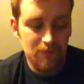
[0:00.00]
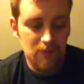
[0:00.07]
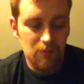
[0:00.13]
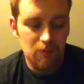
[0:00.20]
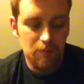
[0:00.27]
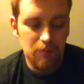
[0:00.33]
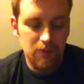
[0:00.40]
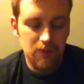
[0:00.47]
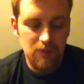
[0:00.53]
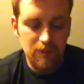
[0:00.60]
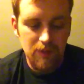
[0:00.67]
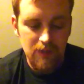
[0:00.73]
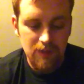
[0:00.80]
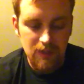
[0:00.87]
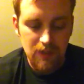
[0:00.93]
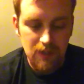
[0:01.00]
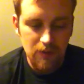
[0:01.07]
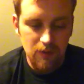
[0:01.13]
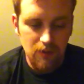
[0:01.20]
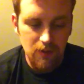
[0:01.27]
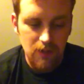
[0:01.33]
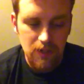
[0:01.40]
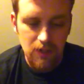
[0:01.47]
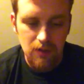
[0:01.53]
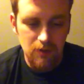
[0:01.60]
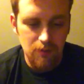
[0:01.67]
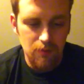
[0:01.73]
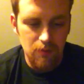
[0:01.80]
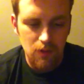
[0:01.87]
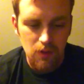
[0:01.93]
I'm gonna put this back together, and
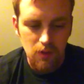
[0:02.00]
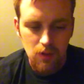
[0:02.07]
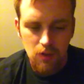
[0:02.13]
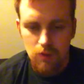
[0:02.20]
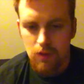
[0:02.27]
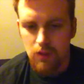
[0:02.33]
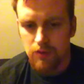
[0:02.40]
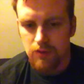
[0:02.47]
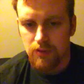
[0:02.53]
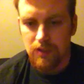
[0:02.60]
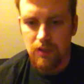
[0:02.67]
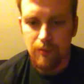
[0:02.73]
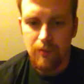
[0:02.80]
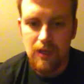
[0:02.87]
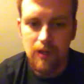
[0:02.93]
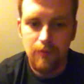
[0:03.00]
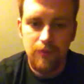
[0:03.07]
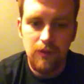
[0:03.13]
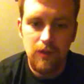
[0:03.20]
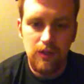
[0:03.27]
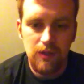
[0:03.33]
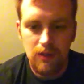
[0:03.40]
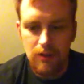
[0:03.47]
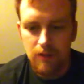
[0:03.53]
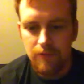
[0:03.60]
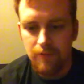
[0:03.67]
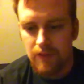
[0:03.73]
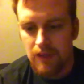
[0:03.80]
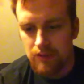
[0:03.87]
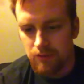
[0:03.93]
what I'll do is I'll pop the
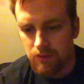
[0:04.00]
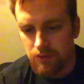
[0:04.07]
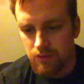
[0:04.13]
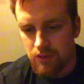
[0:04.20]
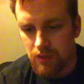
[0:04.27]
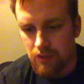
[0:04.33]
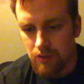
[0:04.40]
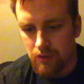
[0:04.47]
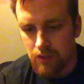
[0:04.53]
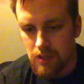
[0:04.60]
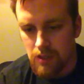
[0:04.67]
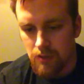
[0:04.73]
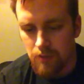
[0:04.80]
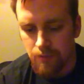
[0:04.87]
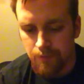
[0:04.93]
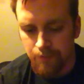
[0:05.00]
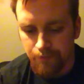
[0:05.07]
factory striker in here.